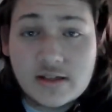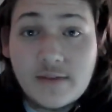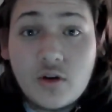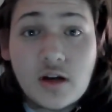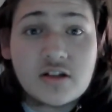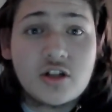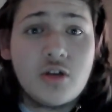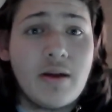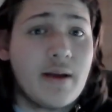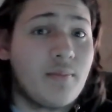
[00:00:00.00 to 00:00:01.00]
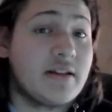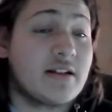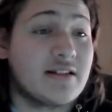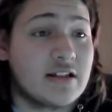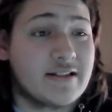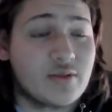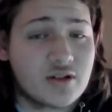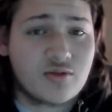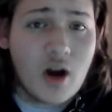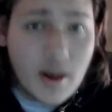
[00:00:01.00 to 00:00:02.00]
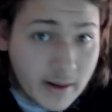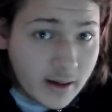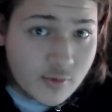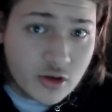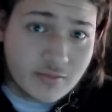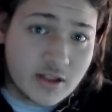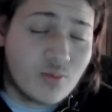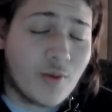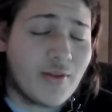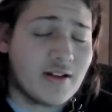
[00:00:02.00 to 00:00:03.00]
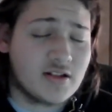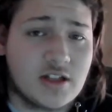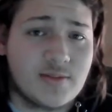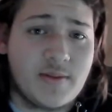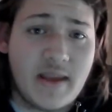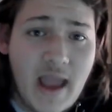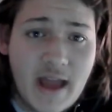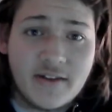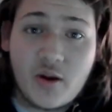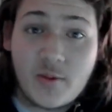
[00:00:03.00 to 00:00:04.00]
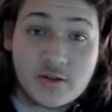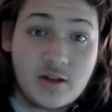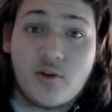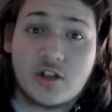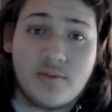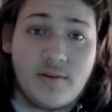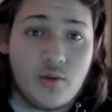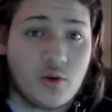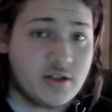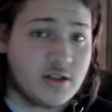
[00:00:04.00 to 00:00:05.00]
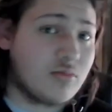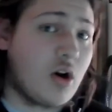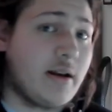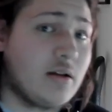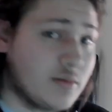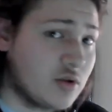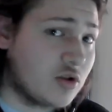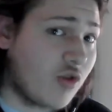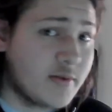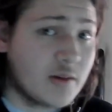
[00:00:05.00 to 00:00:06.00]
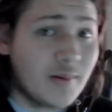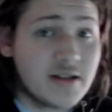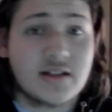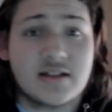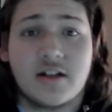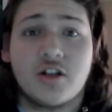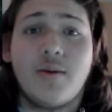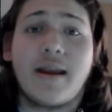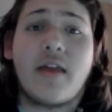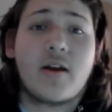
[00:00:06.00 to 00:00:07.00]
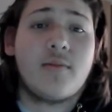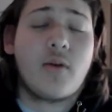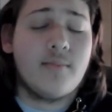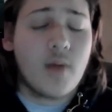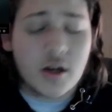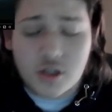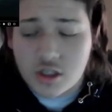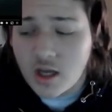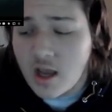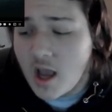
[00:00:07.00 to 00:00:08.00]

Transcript: If you guys are new here, please consider subscribing. I'm trying to reach 1,000 by the end of the year. It's only possible if you're watching this right now. Subscribe, so please consider doing it. Thank you very much.